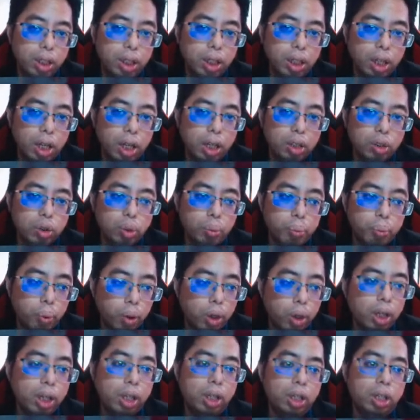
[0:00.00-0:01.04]
Okay, so
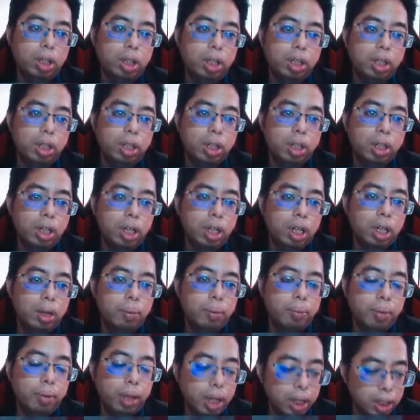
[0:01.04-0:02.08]
pollen
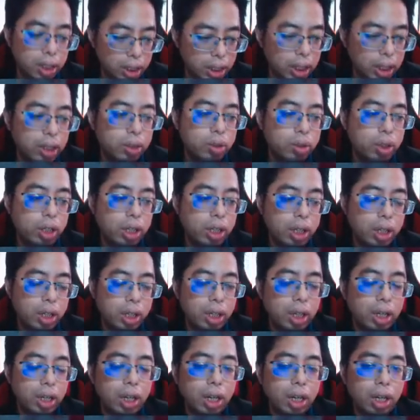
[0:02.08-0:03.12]
is
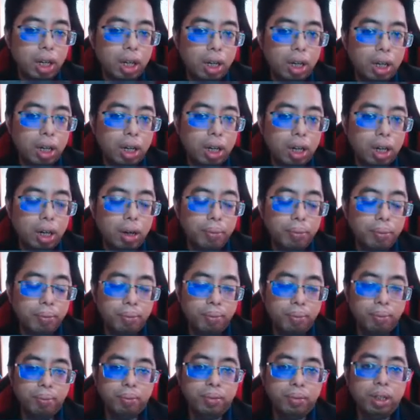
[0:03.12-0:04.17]
actually
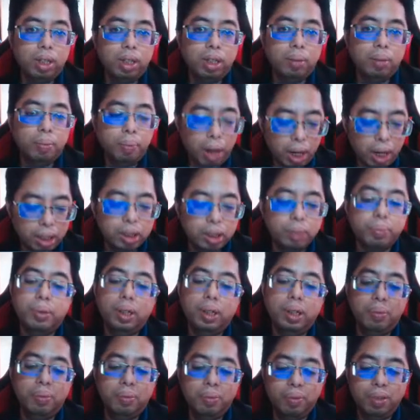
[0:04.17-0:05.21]
plant
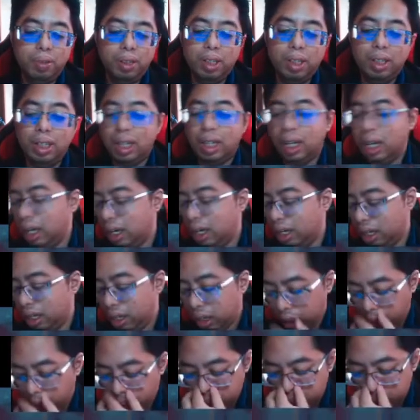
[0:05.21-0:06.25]
sperm. Okay,
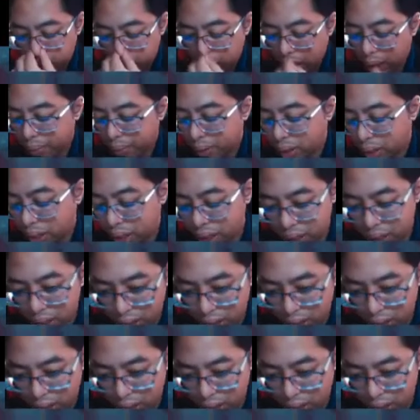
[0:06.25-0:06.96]
if you want to think about it.